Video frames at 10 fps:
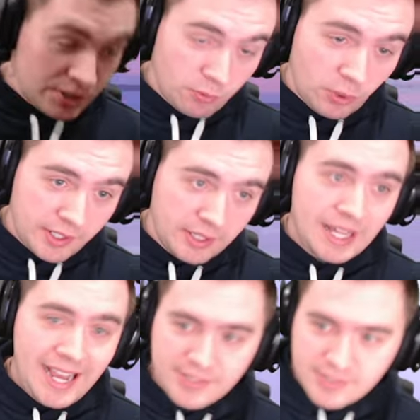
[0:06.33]
one
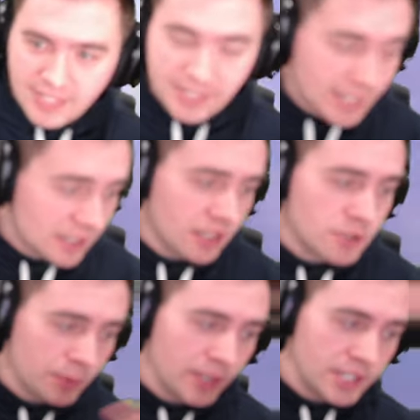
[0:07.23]
last night and I thought it was
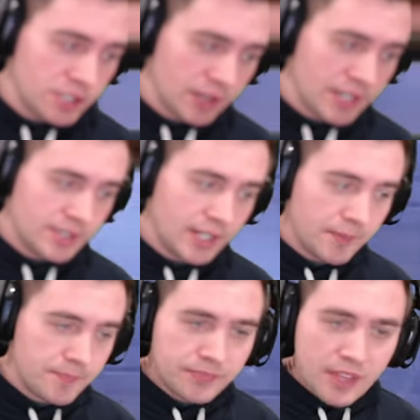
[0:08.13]
pretty interesting.
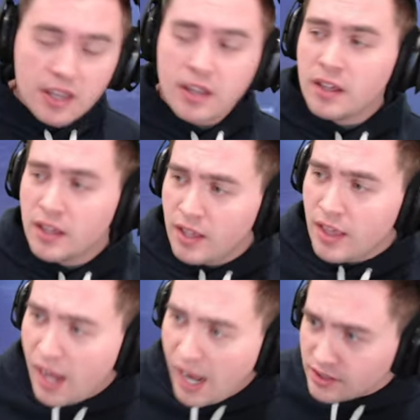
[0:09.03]

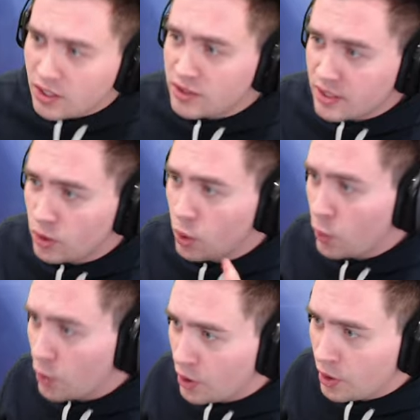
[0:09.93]
I thought the
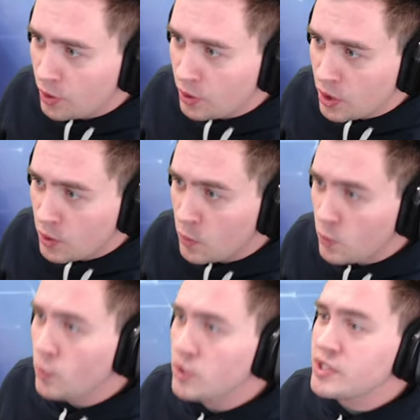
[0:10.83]
lore was